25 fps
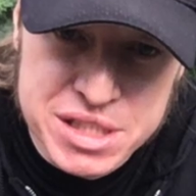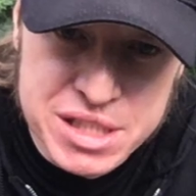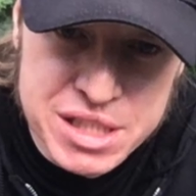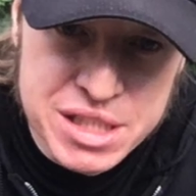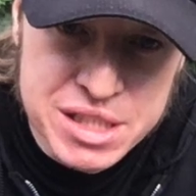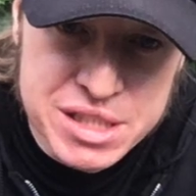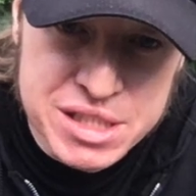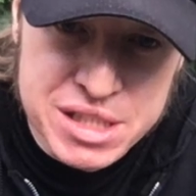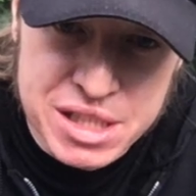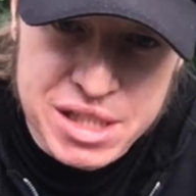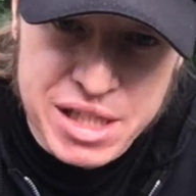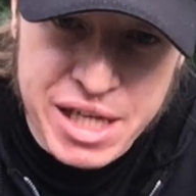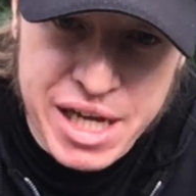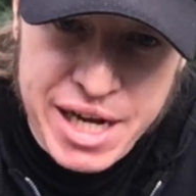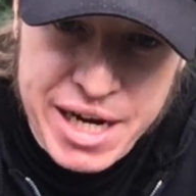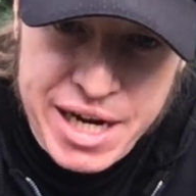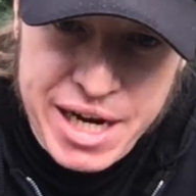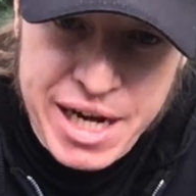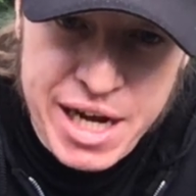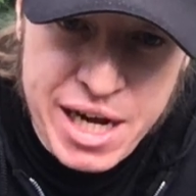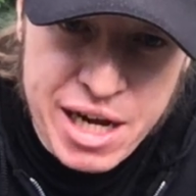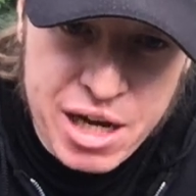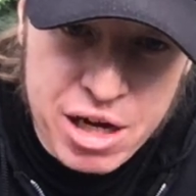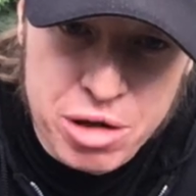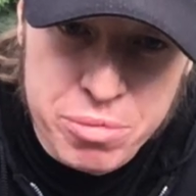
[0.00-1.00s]
needs a lot of
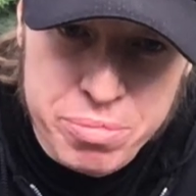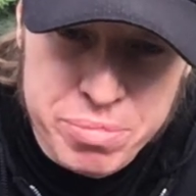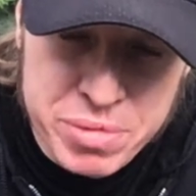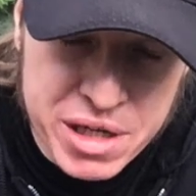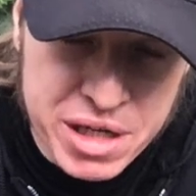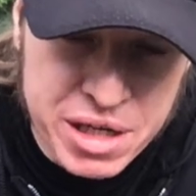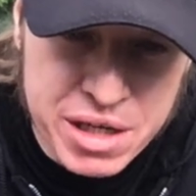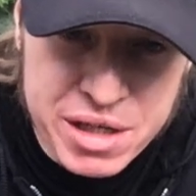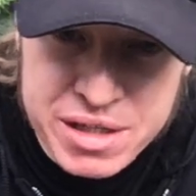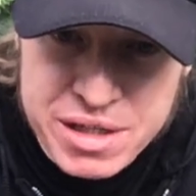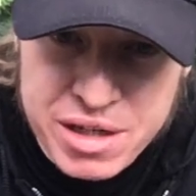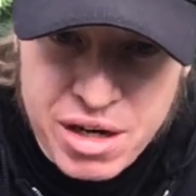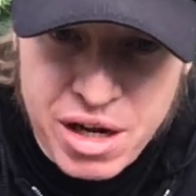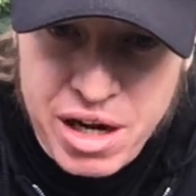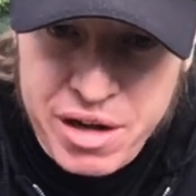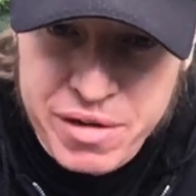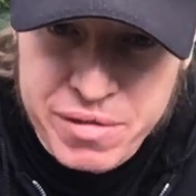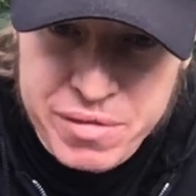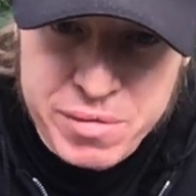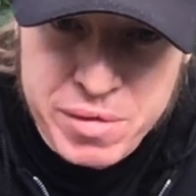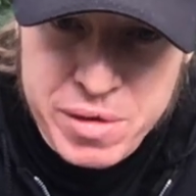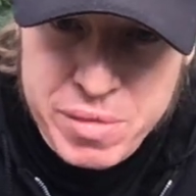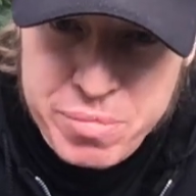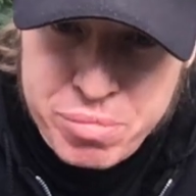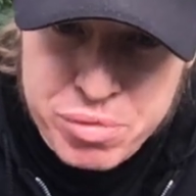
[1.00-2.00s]
help, and
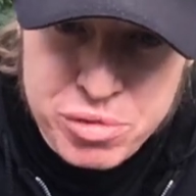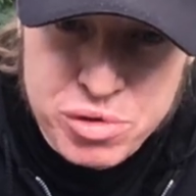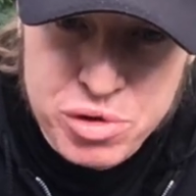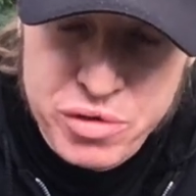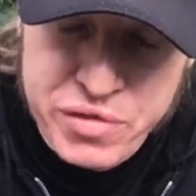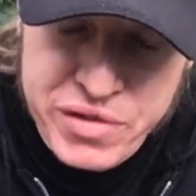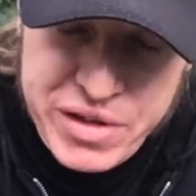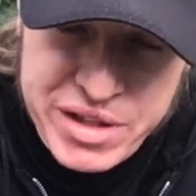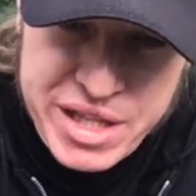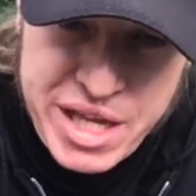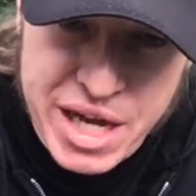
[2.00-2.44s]
improving